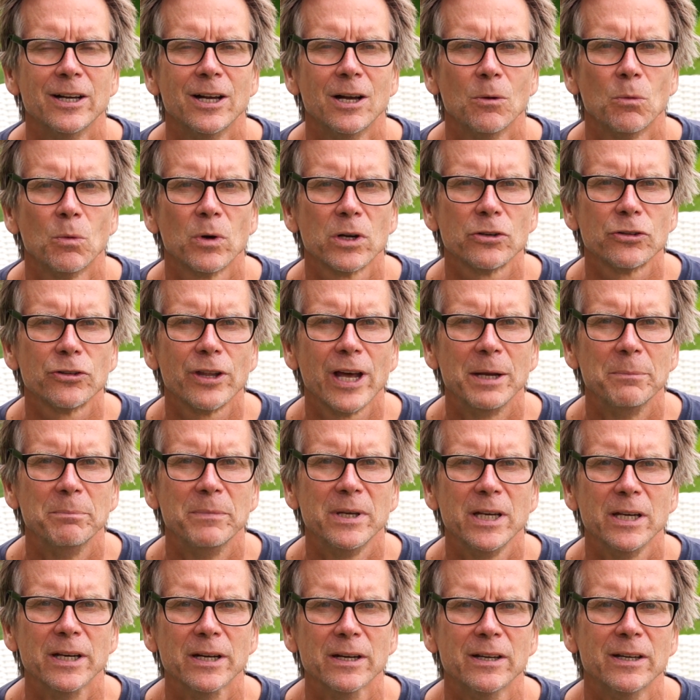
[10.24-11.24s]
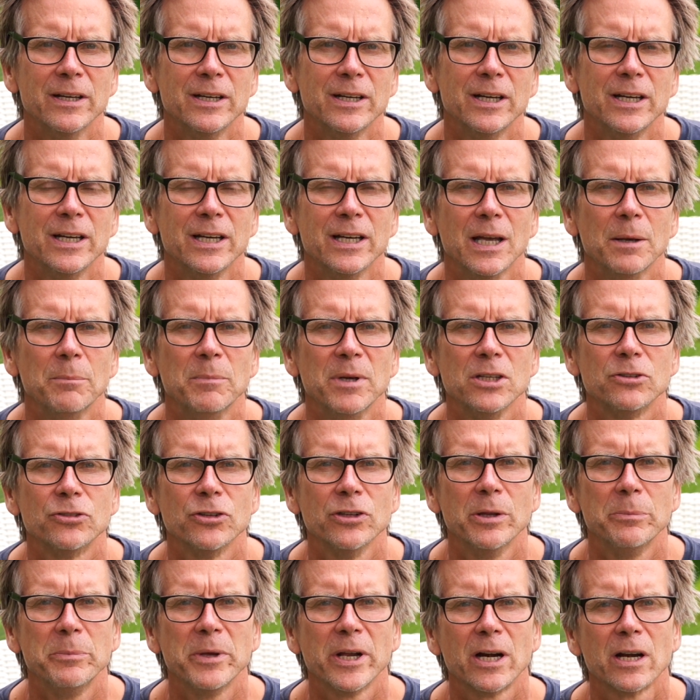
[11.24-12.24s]
What does that mean? It means
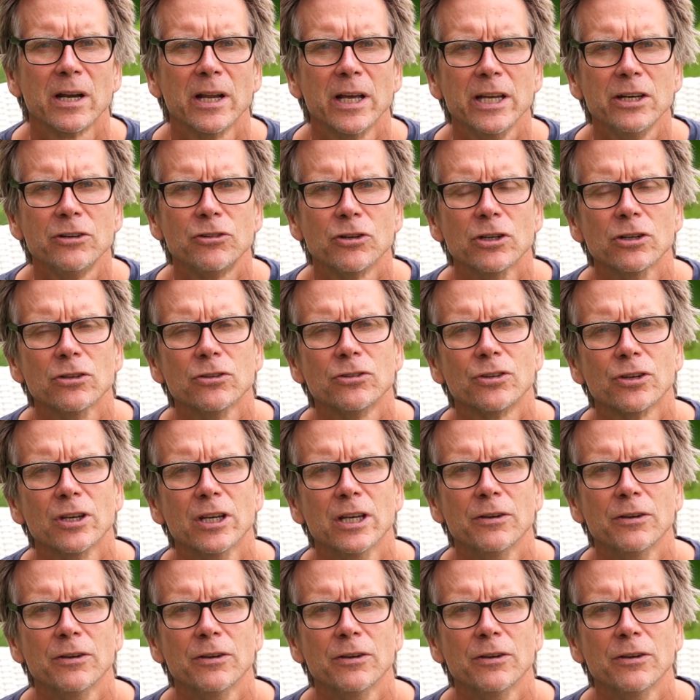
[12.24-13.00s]
in the Middle Ages,